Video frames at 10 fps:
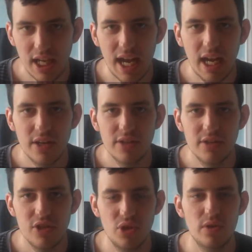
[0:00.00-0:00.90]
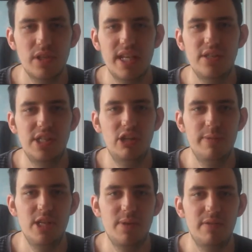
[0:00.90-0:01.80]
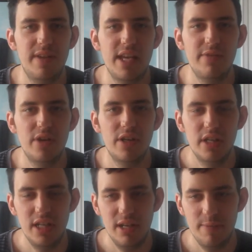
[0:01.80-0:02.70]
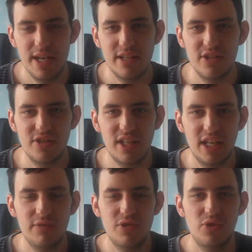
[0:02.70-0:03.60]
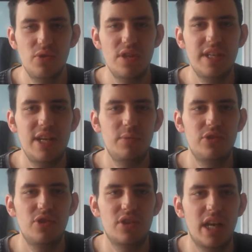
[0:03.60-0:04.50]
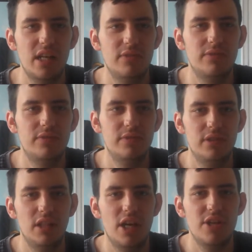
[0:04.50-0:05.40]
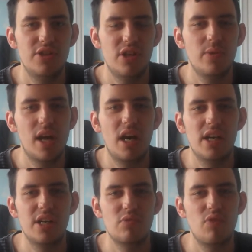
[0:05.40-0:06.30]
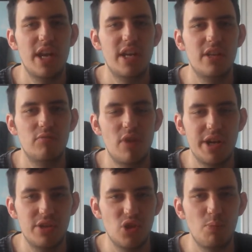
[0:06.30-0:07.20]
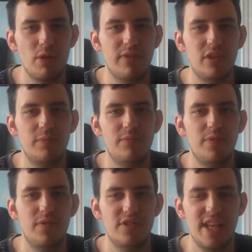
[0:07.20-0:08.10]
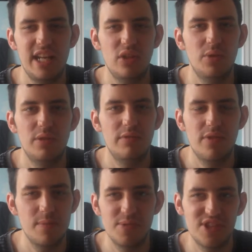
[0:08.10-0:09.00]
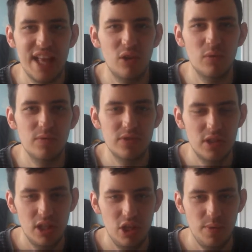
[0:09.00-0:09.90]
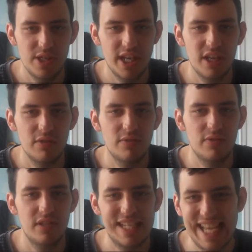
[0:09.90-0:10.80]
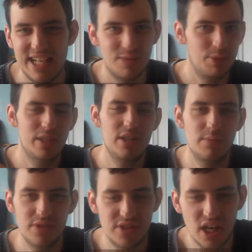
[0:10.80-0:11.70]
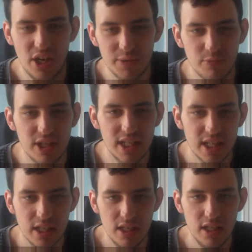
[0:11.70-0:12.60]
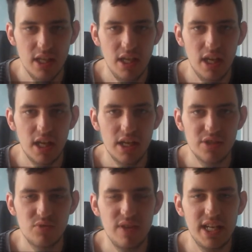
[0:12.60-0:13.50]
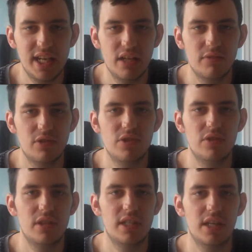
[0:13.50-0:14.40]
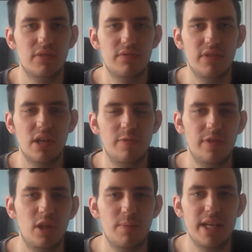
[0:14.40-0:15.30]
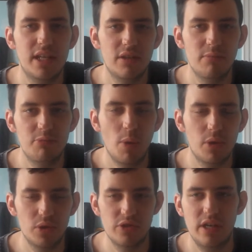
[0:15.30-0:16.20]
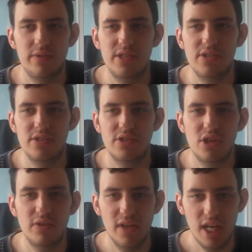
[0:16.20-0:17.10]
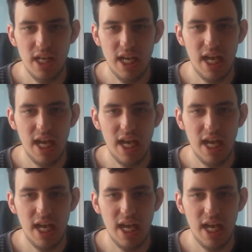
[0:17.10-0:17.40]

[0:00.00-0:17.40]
And Shaun of the Dead still remains my favourite. I mean, just kind of, Shaun of the Dead was just kind of like two guys writing a zombie film set in London for themselves, which kind of catapulted them to stardom, really. It's really kind of good, kind of, you know, filmic and pop culture references and stuff.